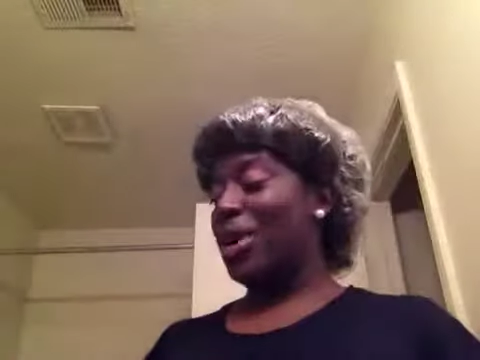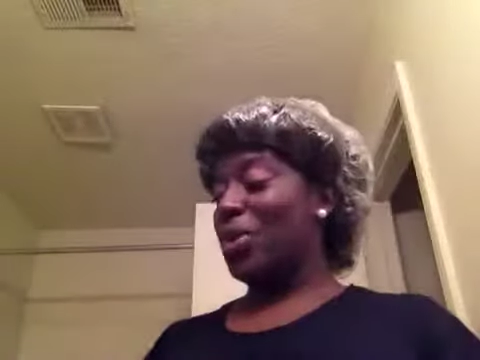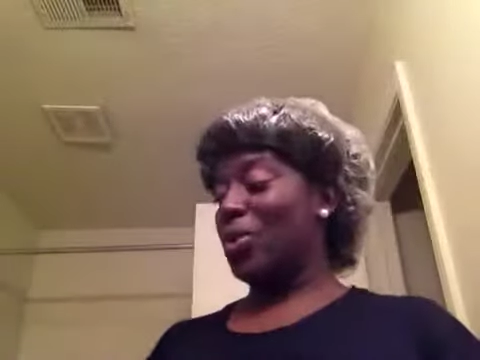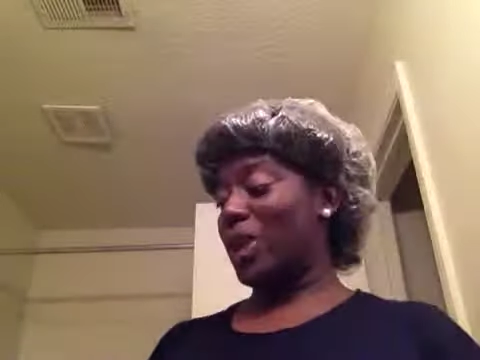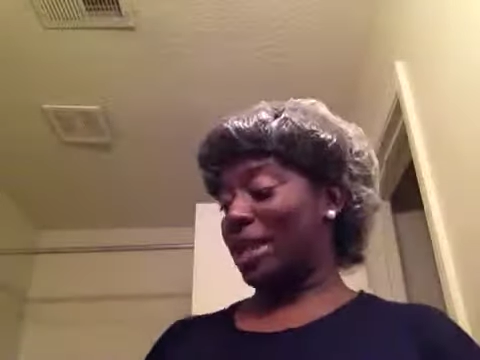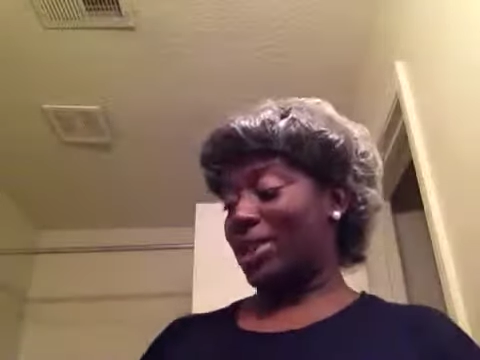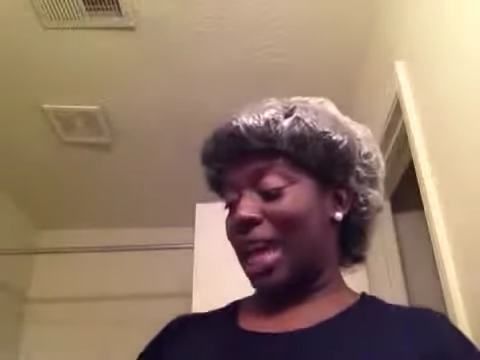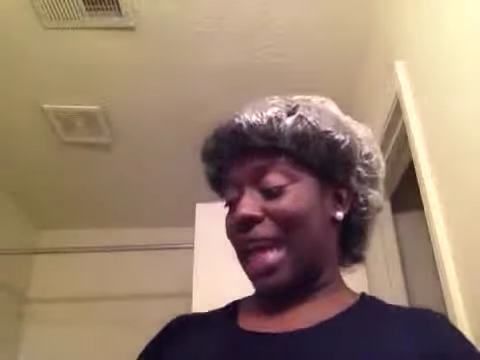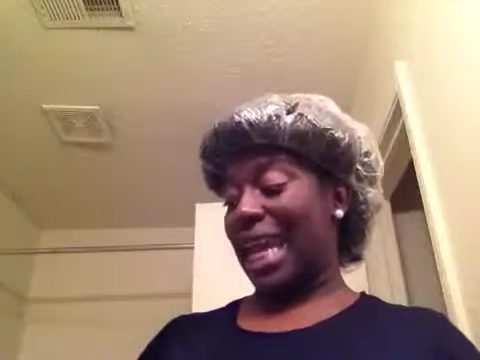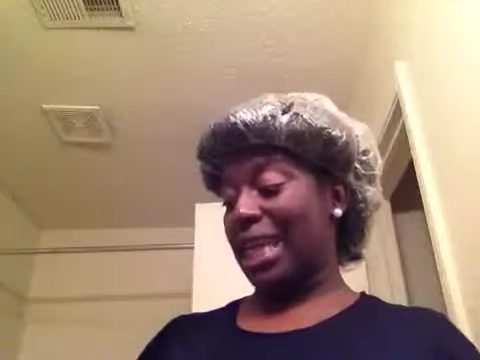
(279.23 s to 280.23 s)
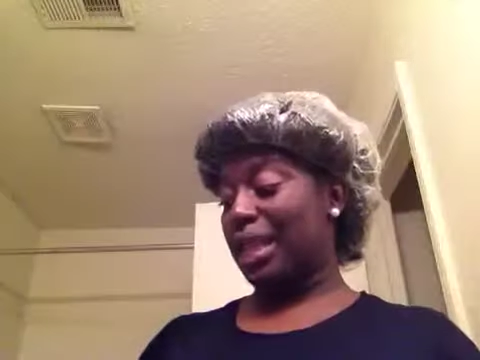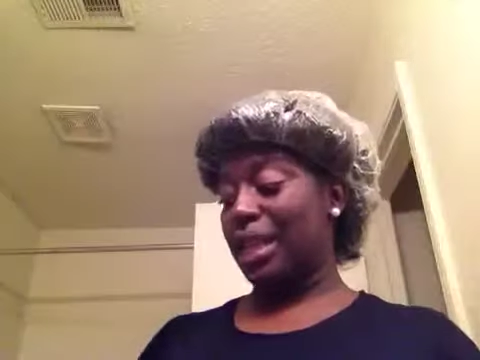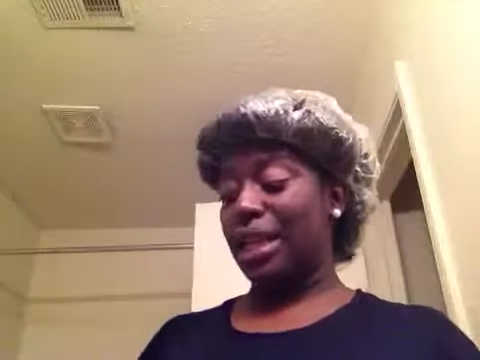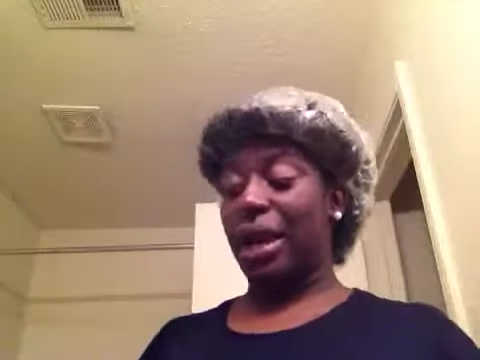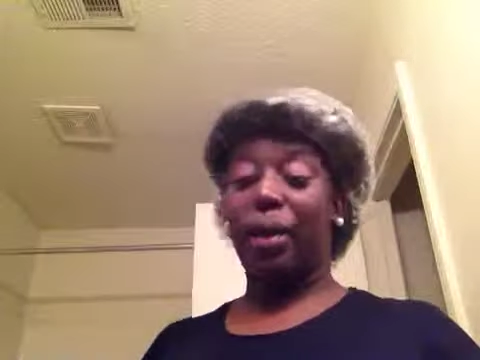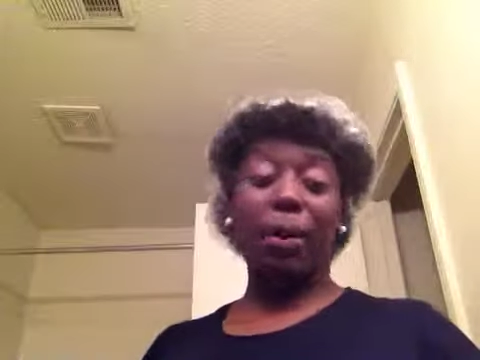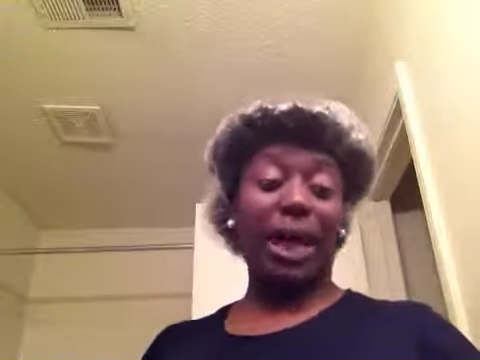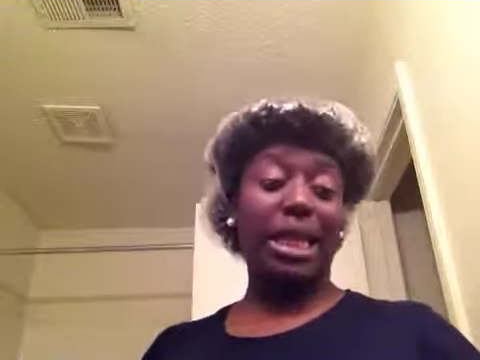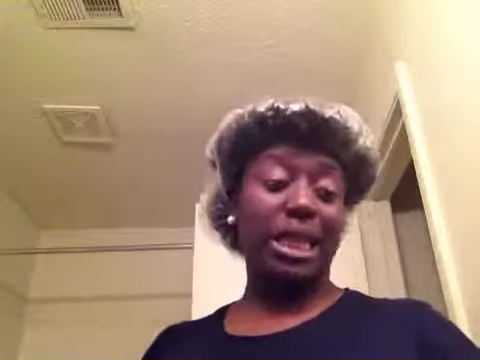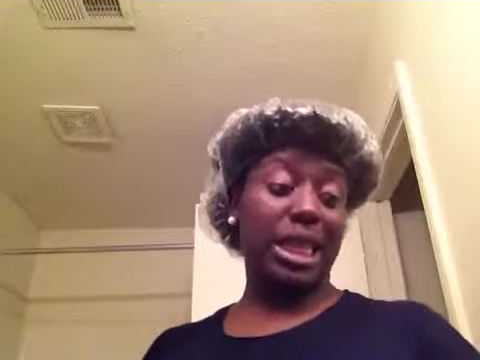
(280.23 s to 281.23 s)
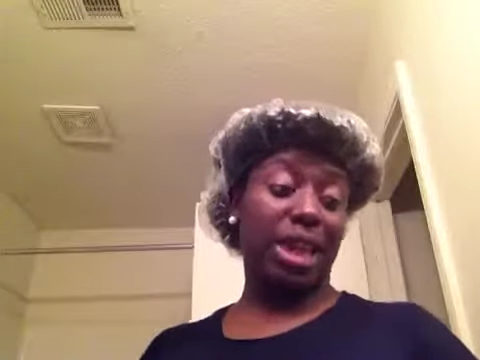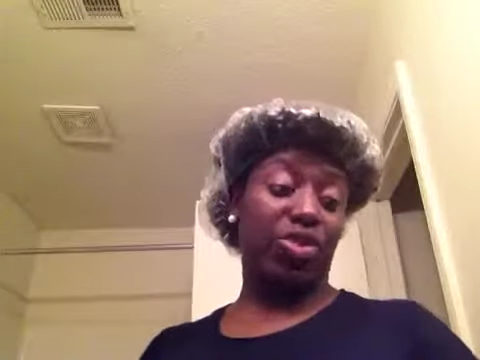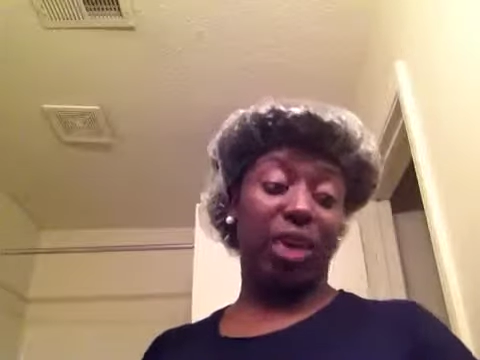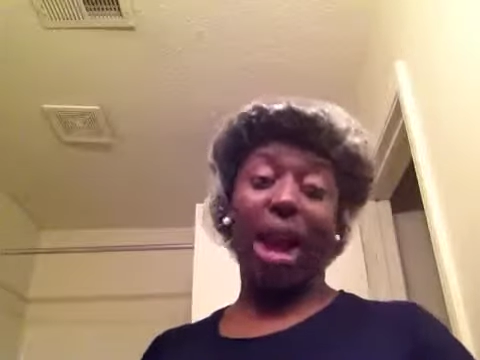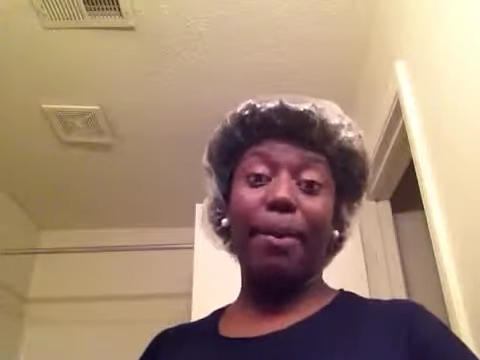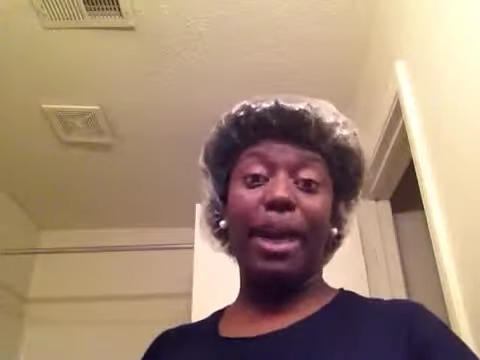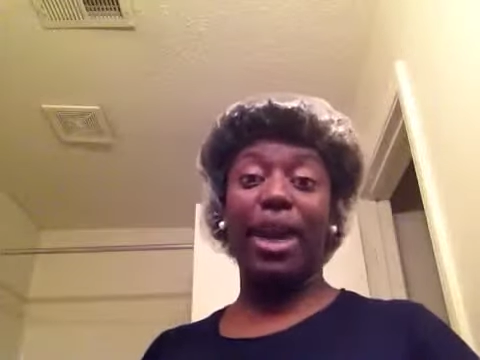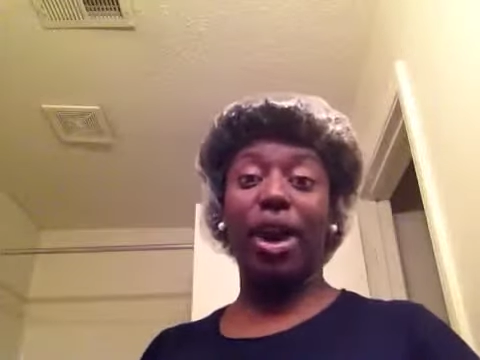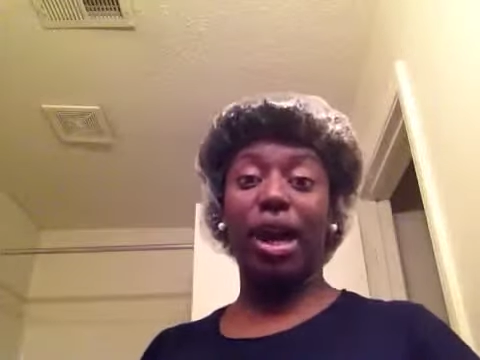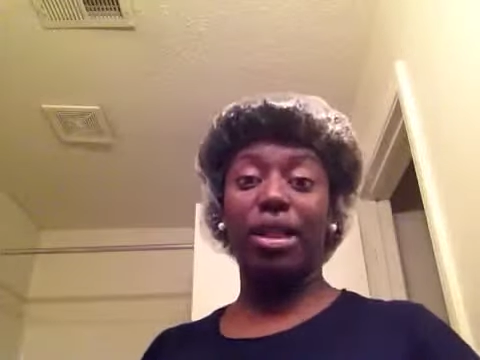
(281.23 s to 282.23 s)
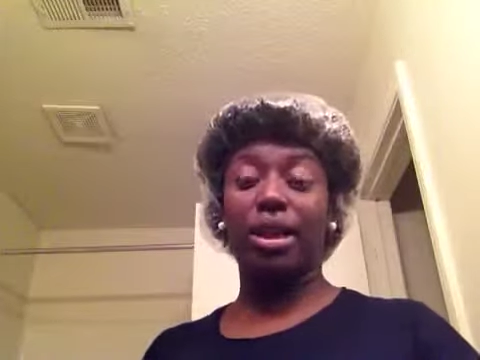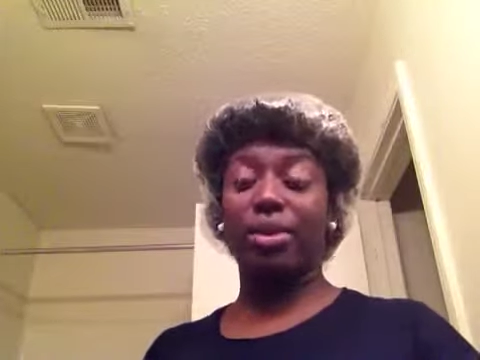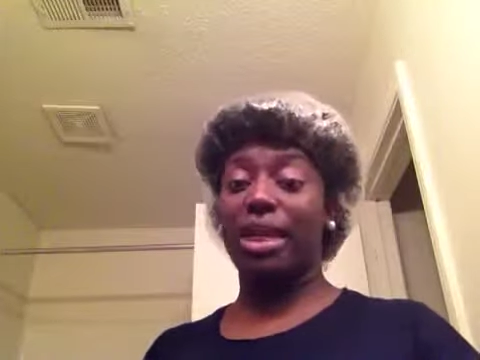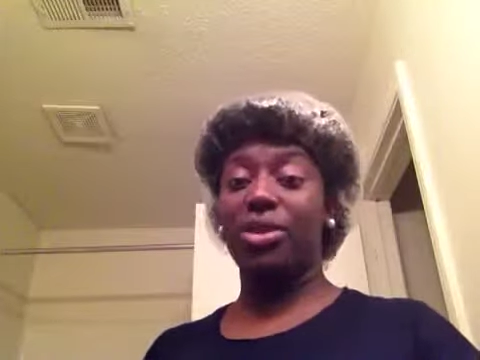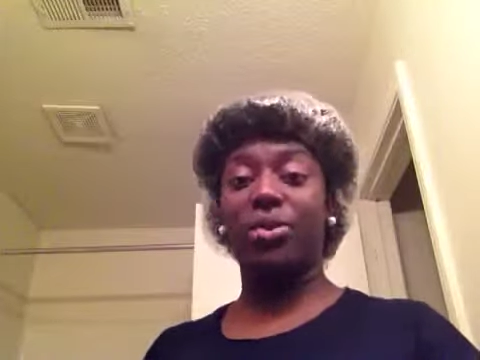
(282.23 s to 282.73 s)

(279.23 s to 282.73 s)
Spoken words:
Which I guess the herbal essence had dried my hair out so much.